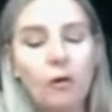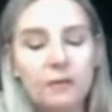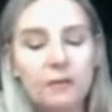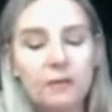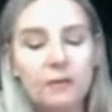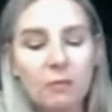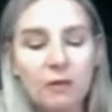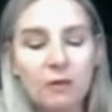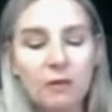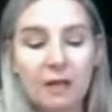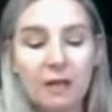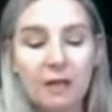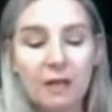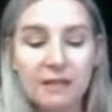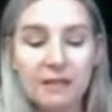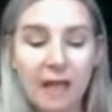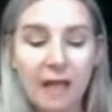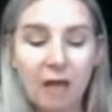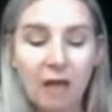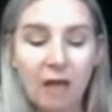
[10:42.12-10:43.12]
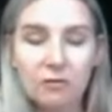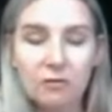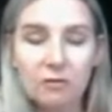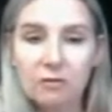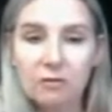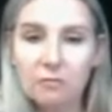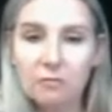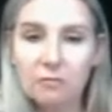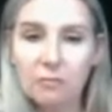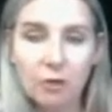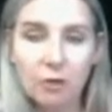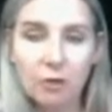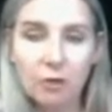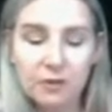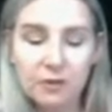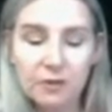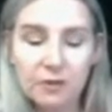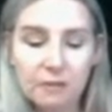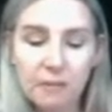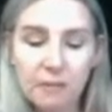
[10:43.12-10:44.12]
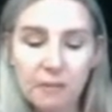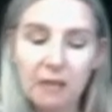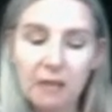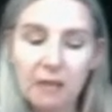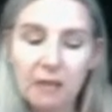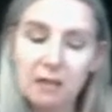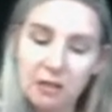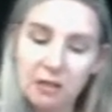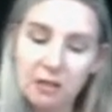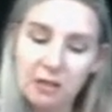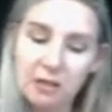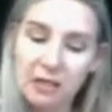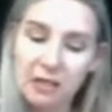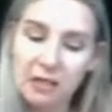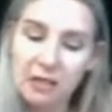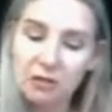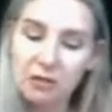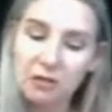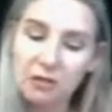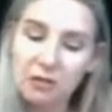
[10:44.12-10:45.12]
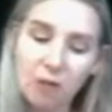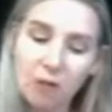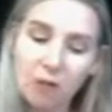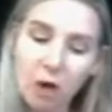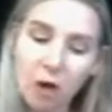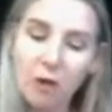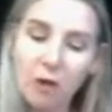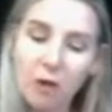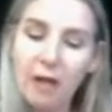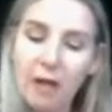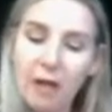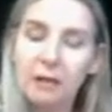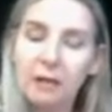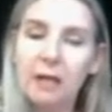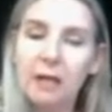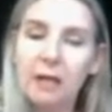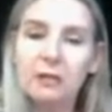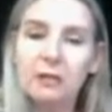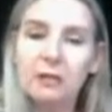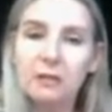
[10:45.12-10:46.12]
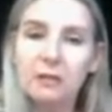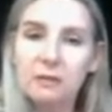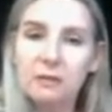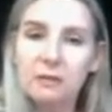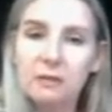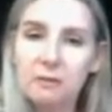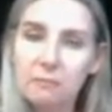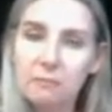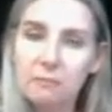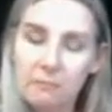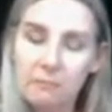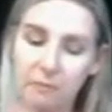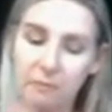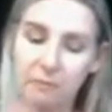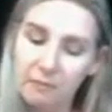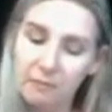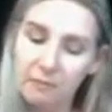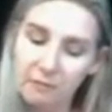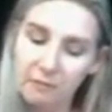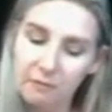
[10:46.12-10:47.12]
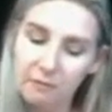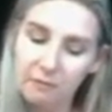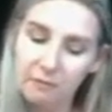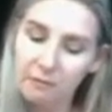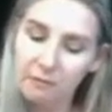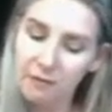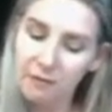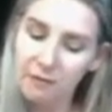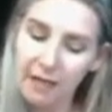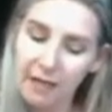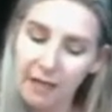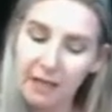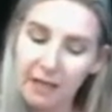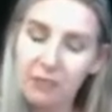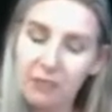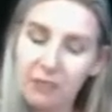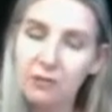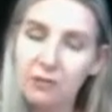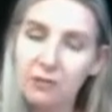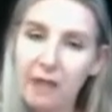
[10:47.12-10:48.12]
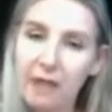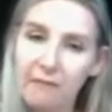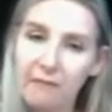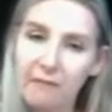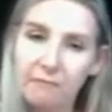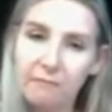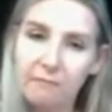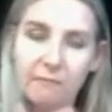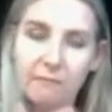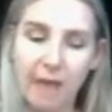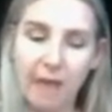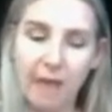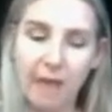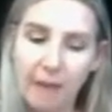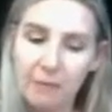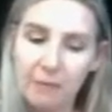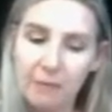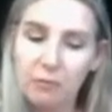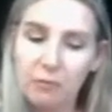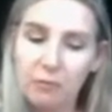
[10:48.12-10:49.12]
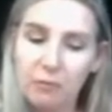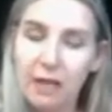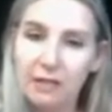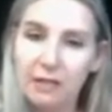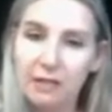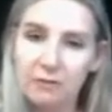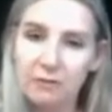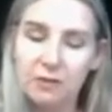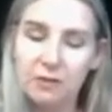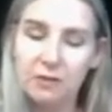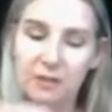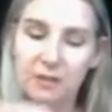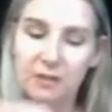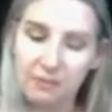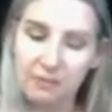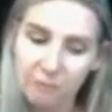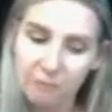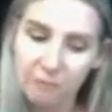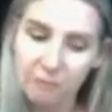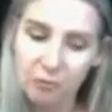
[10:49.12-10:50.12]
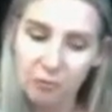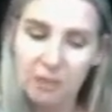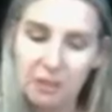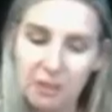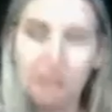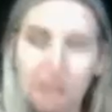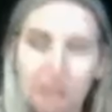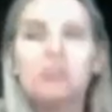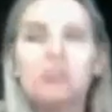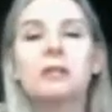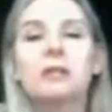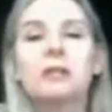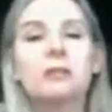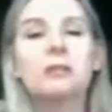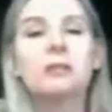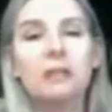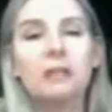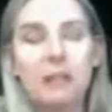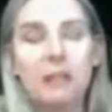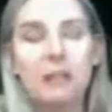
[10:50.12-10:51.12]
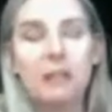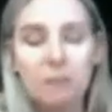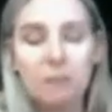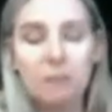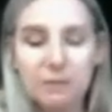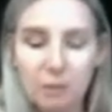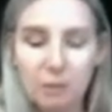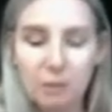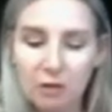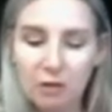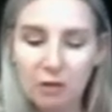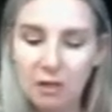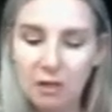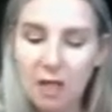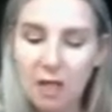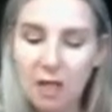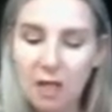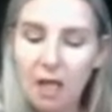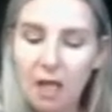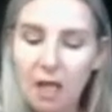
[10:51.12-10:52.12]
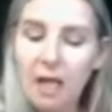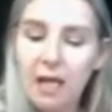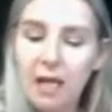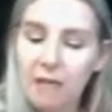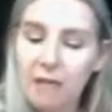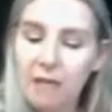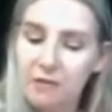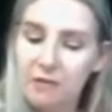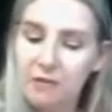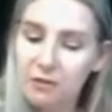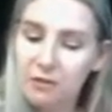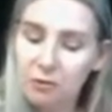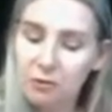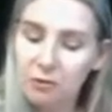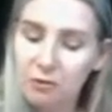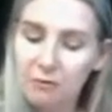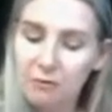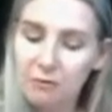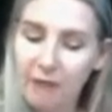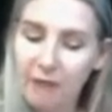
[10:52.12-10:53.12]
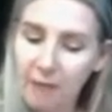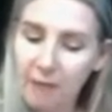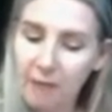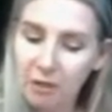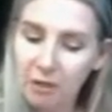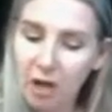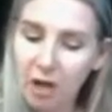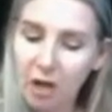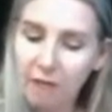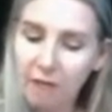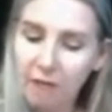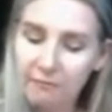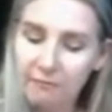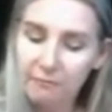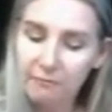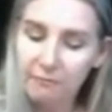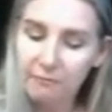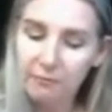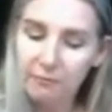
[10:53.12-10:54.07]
a sound person, but you need to go and just get into that happy place first, into the vortex. You need to connect with spirit. If it's to do with family life,